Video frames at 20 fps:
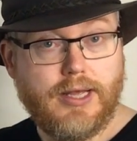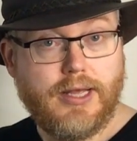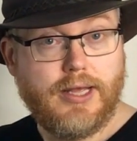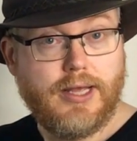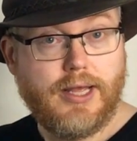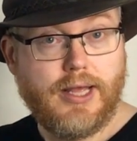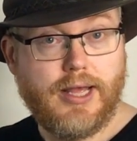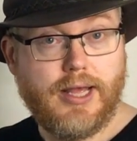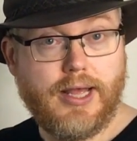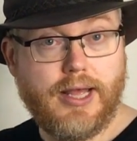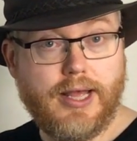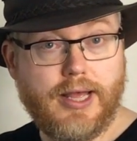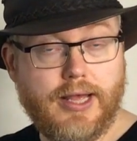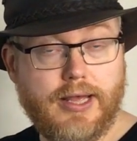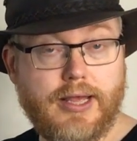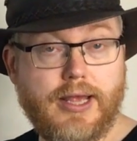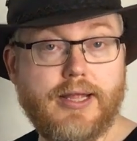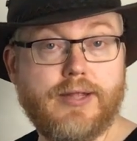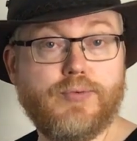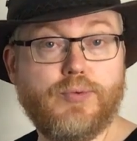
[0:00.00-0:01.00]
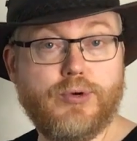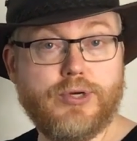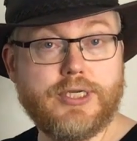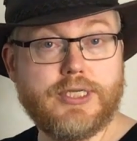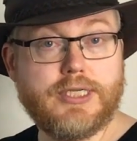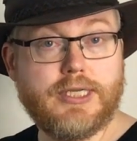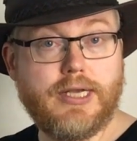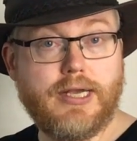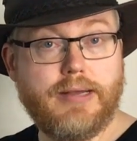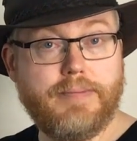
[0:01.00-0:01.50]
It would
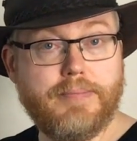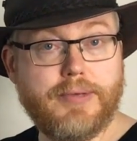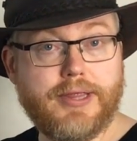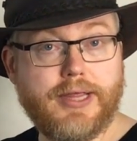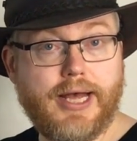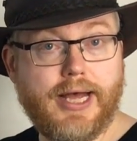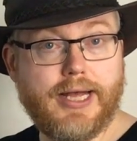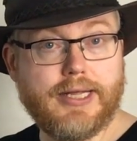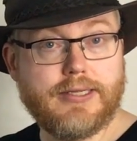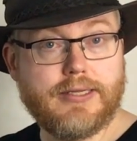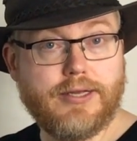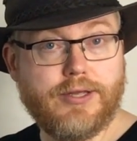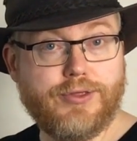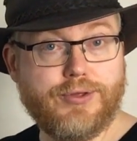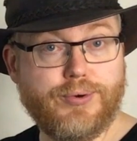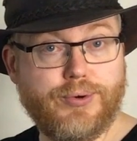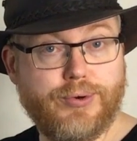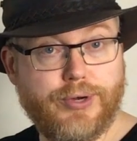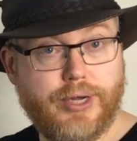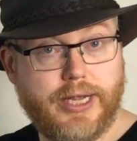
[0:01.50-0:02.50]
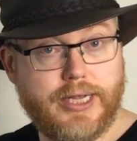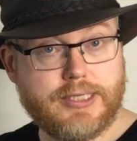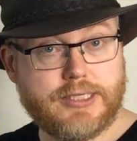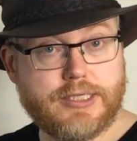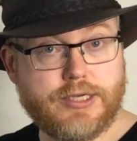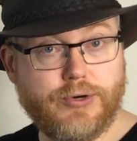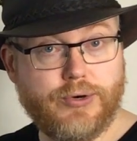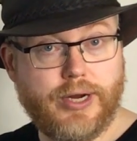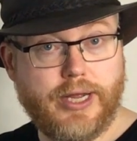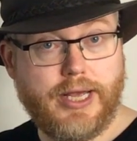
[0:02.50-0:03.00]
seem that through
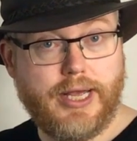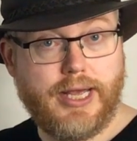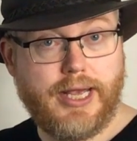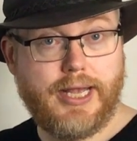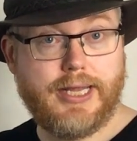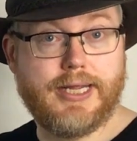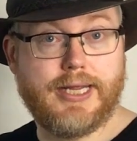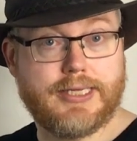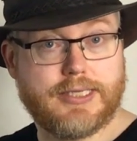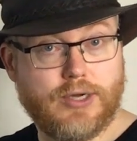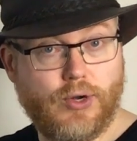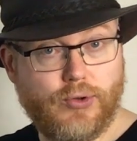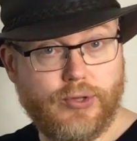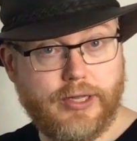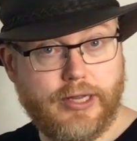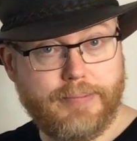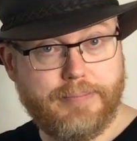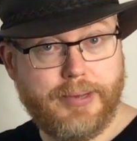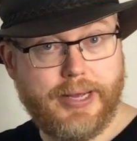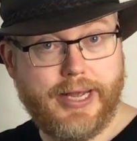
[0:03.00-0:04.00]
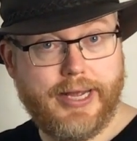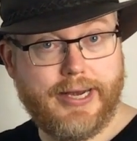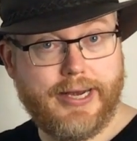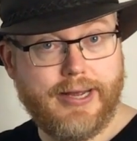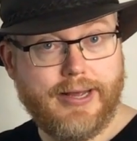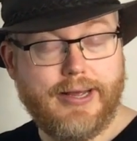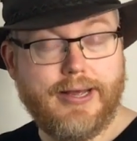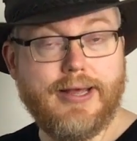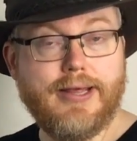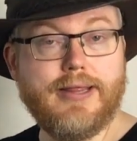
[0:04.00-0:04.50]
history it has only been
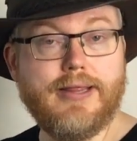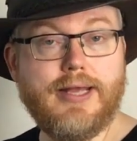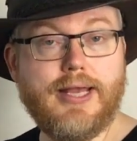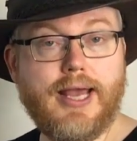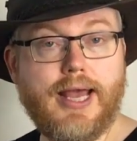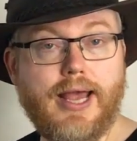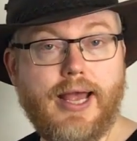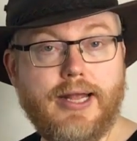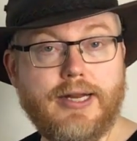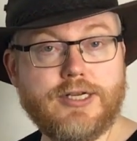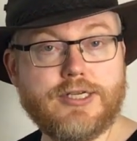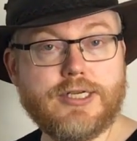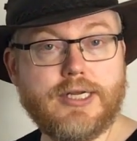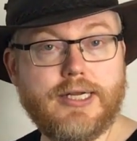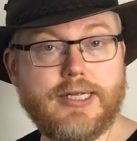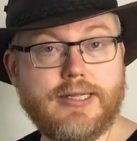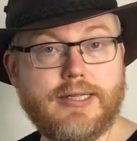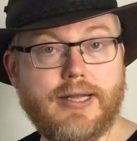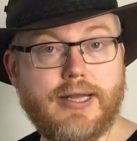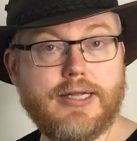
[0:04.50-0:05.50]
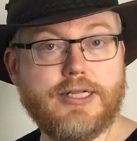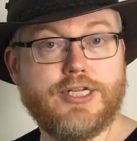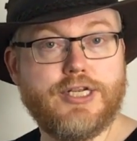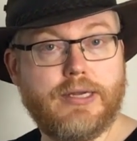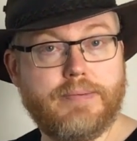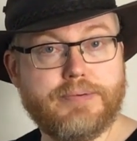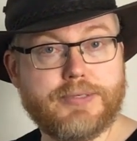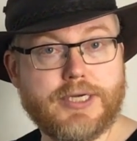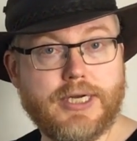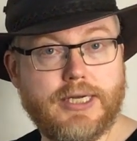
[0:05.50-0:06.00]
the ancient
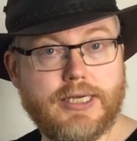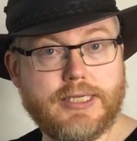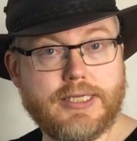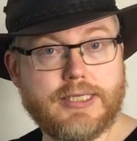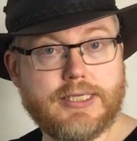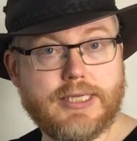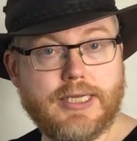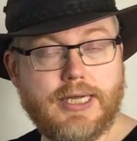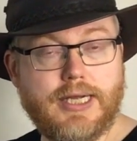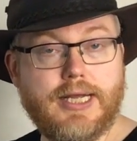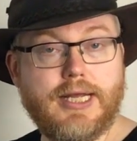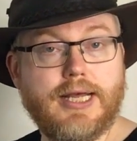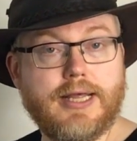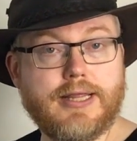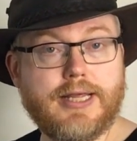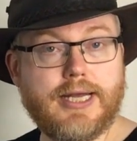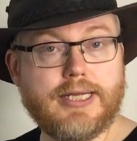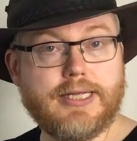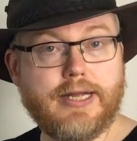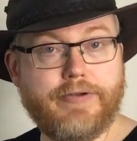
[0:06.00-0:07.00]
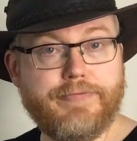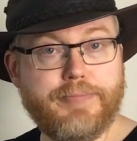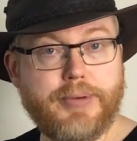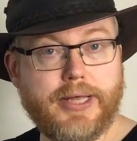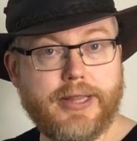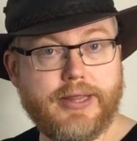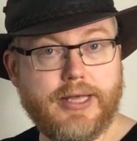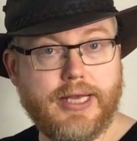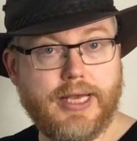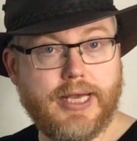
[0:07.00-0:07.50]
Egyptians that have been the